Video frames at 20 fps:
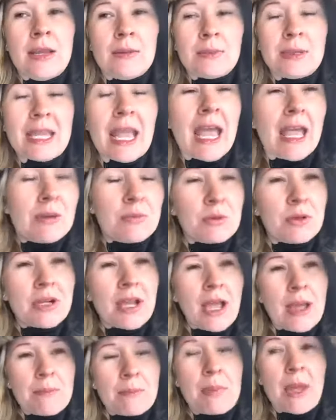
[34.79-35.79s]
be able to
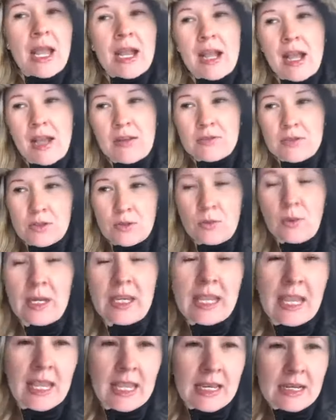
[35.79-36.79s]
come back after the
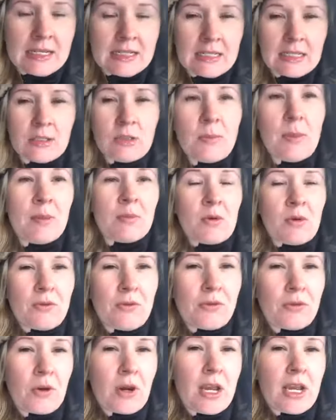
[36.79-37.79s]
weekend a little bit more
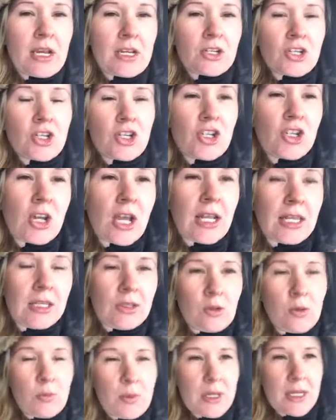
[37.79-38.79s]
fresh, a
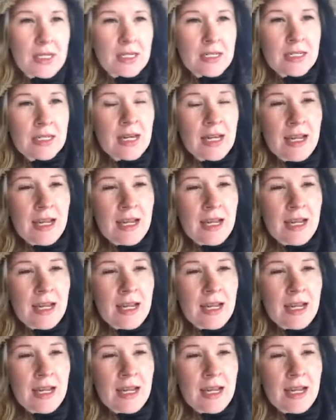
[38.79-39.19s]
little bit